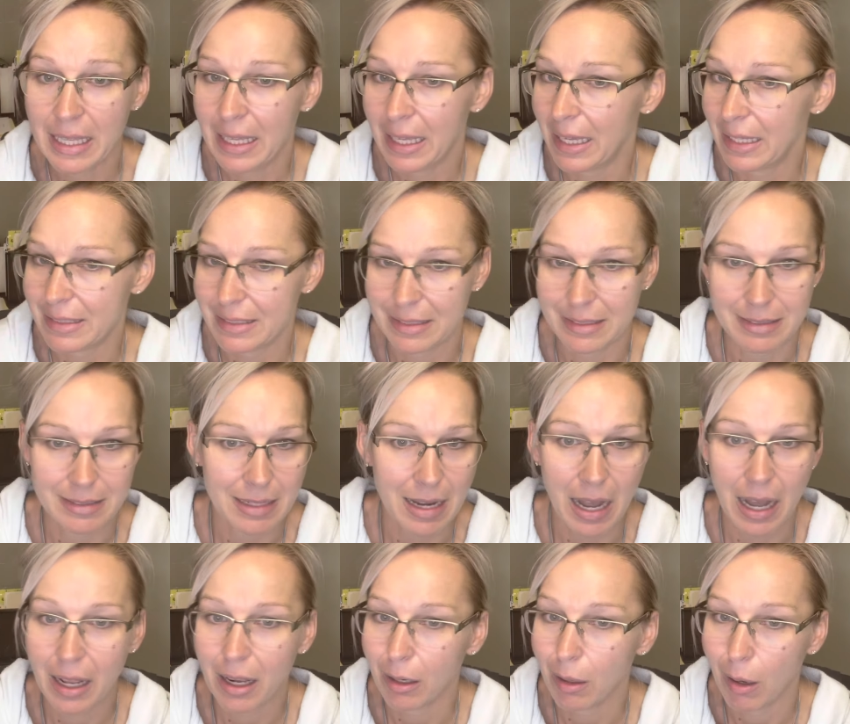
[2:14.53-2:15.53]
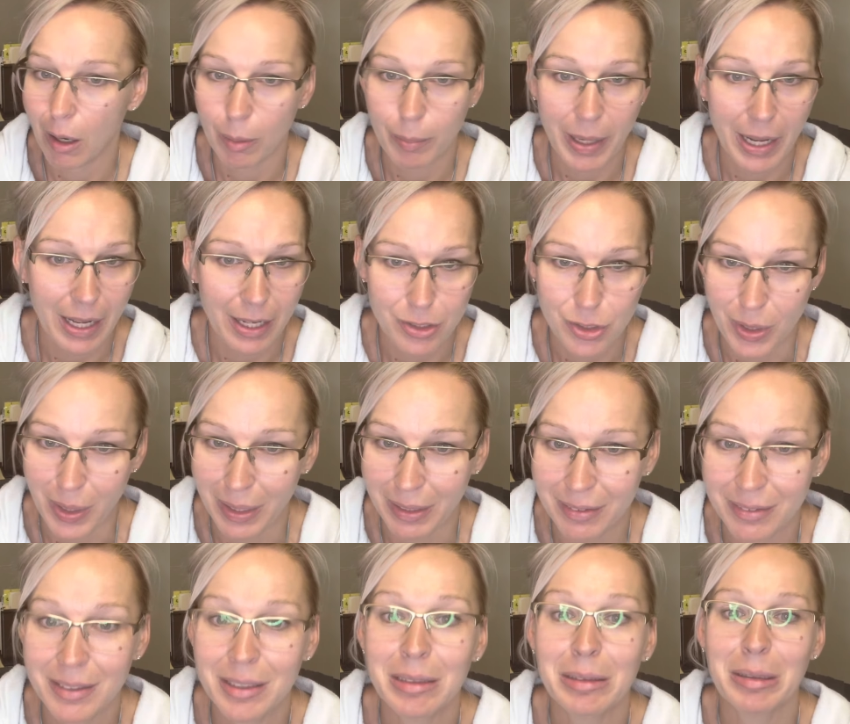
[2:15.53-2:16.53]
It's not a carbohydrate.
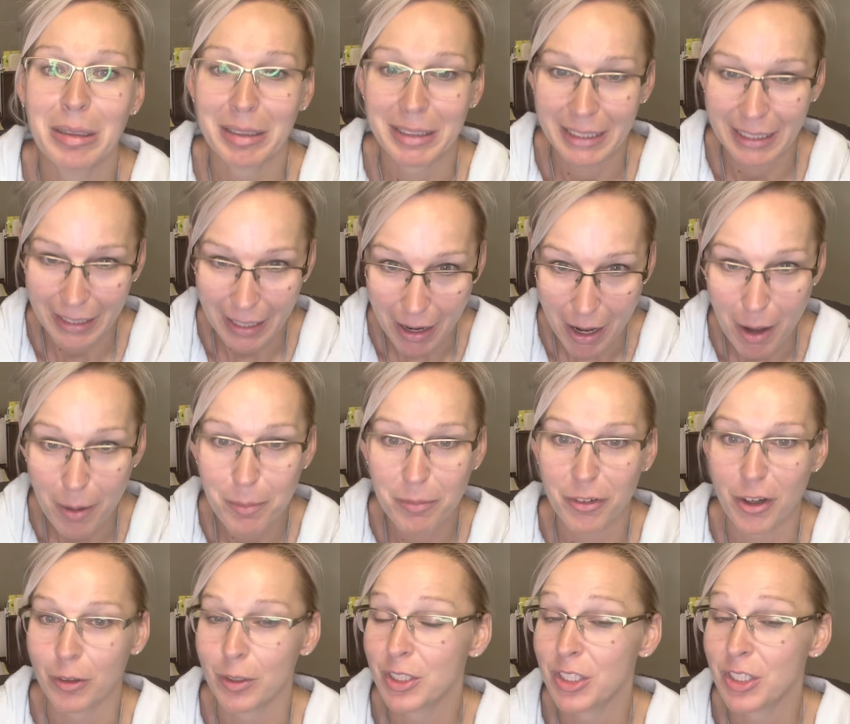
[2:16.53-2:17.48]
Look it up, folks.